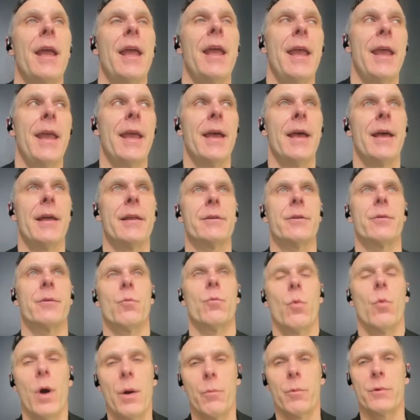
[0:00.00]
and
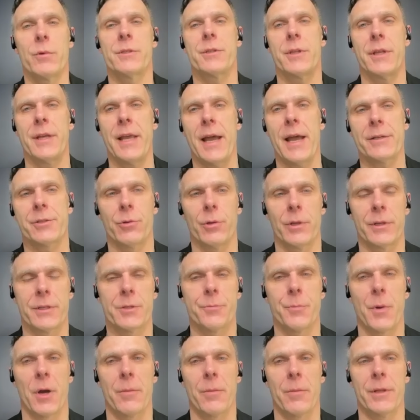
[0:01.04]
what was the actual
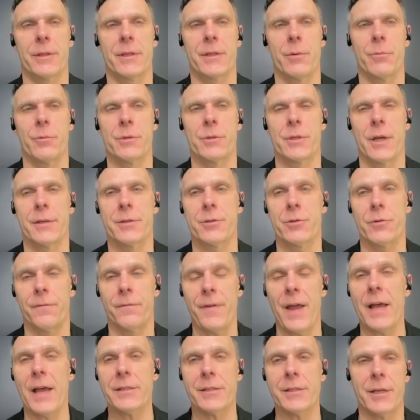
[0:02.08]
experiment that we've done. So
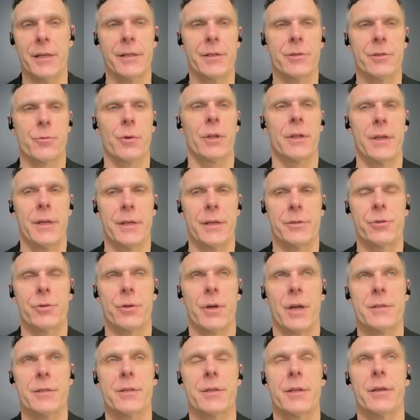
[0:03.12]
fasting is really
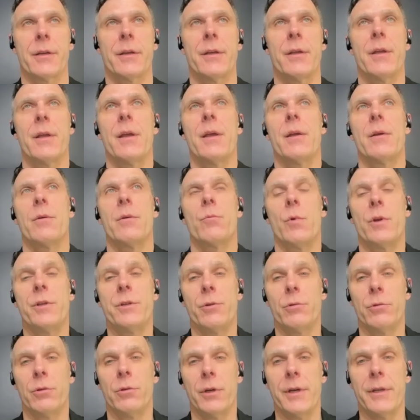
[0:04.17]
interesting. When
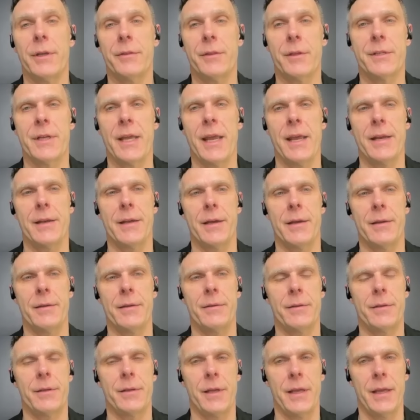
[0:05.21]
you look at the
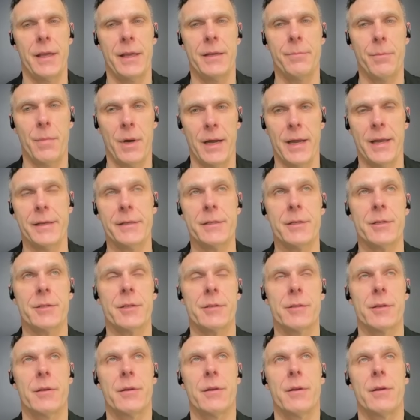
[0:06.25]
data in
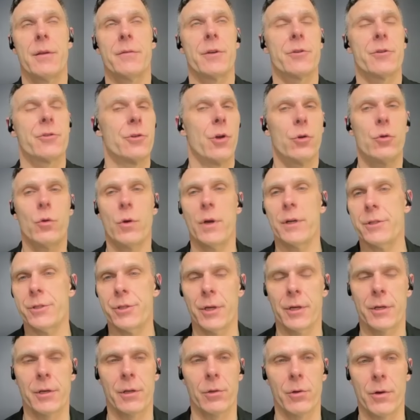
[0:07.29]
mice, there's no
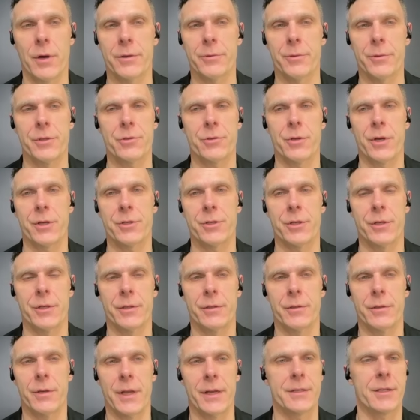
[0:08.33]
question caloric
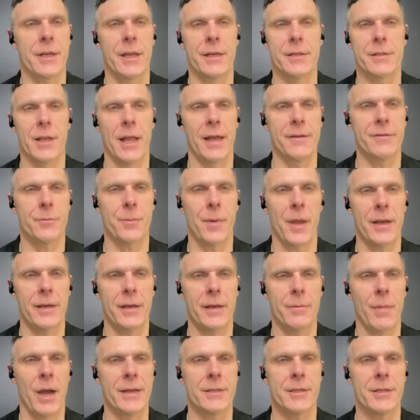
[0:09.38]
restriction extends lifespan
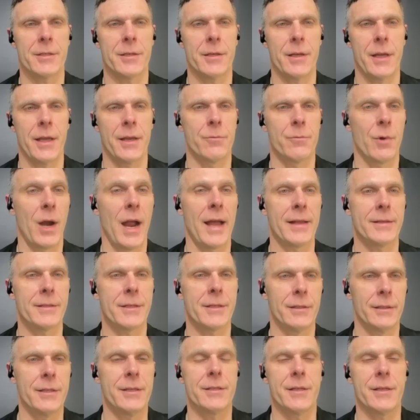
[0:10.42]
in mice and
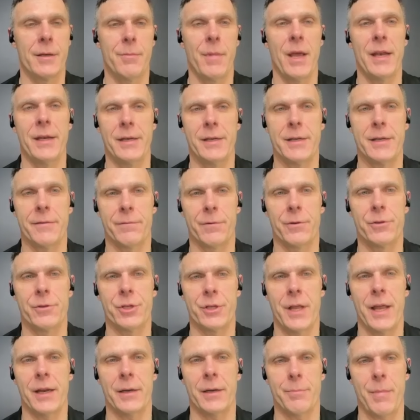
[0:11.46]
rats, at least in many different
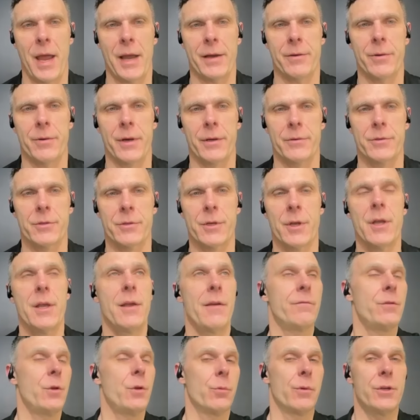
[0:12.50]
genetic backgrounds.
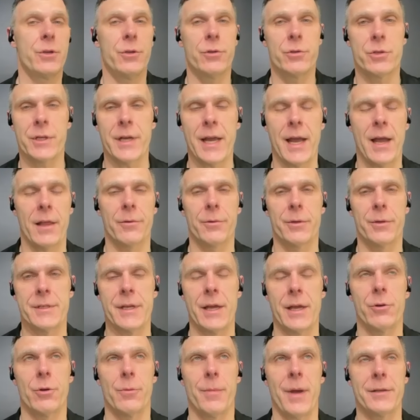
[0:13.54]
You reduce calories
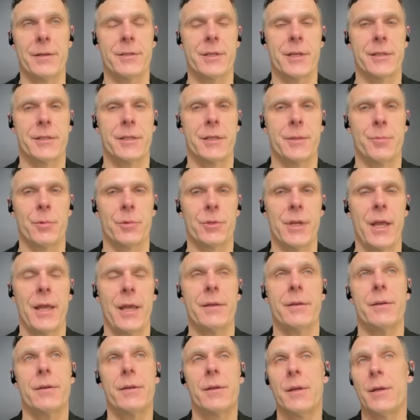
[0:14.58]
down to about
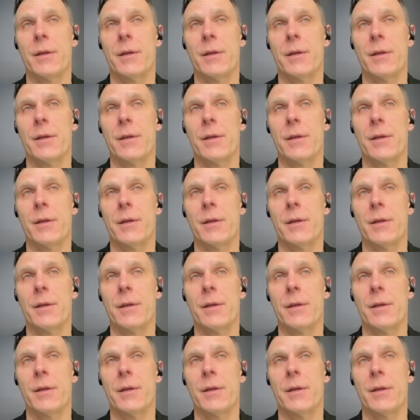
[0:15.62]
60%,